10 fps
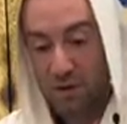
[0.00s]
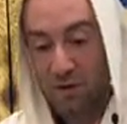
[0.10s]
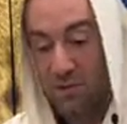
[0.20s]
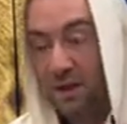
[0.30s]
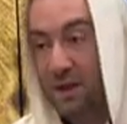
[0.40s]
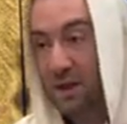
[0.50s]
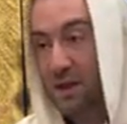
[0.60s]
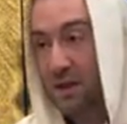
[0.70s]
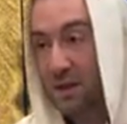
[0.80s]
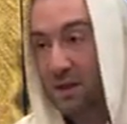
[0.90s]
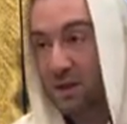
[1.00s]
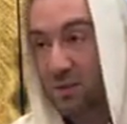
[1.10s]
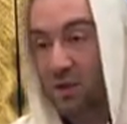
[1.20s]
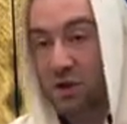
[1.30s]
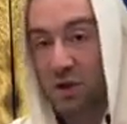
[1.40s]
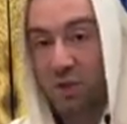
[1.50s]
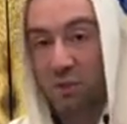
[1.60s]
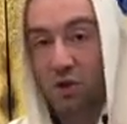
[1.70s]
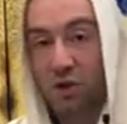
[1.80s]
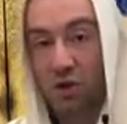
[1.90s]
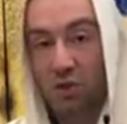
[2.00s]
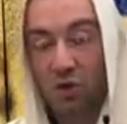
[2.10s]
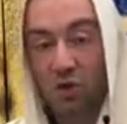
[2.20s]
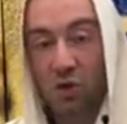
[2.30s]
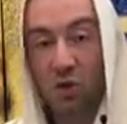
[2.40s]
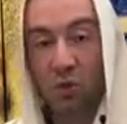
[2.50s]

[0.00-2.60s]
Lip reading: mentally, spiritually, emotionally, we should all